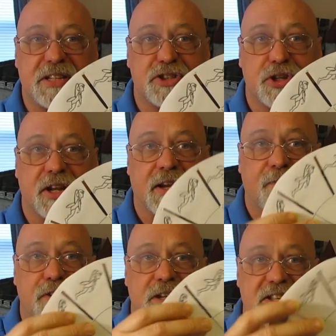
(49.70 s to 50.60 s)
position in
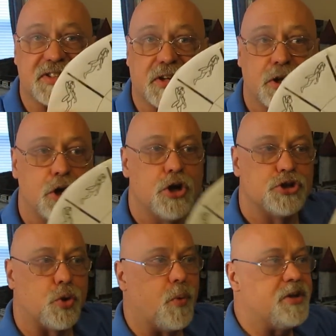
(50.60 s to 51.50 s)
every disc.
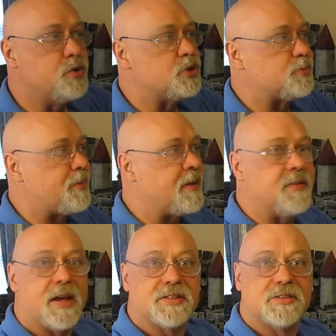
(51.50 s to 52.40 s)
So when you
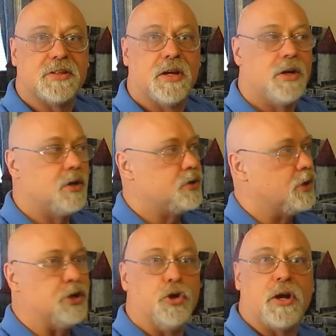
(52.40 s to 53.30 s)
spin this,
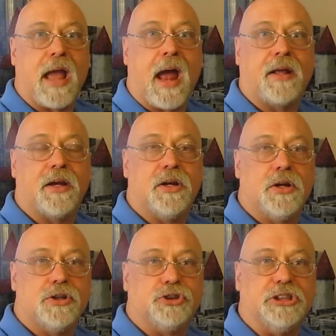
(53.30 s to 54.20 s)
and you look at it,
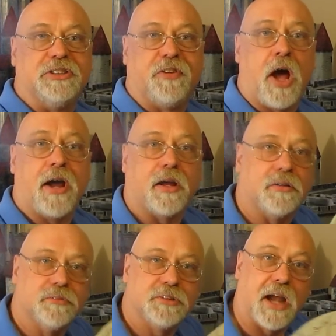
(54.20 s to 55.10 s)
she's
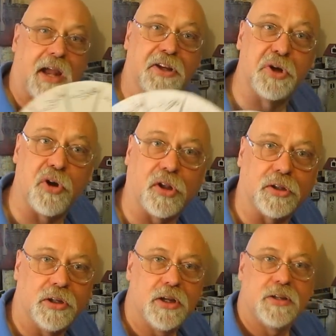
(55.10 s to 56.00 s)
flying. Kind of
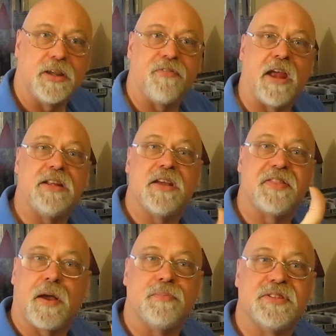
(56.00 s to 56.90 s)
cool. Give Andy
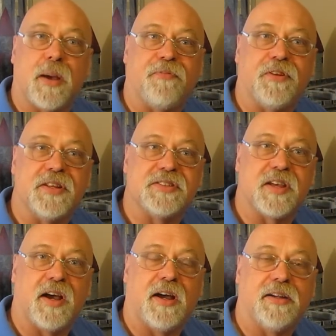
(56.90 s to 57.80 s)
a thumbs up for
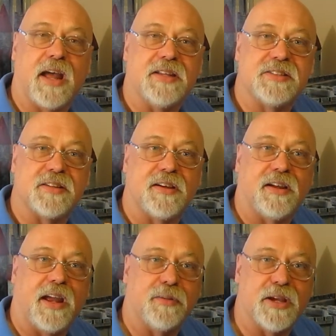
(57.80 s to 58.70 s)
this uh, nice
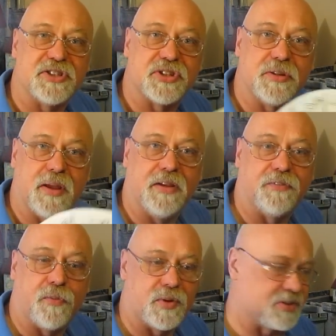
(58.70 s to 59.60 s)
uh, animation he
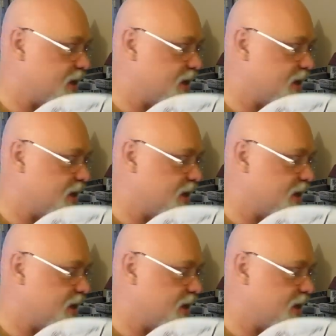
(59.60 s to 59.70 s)
made for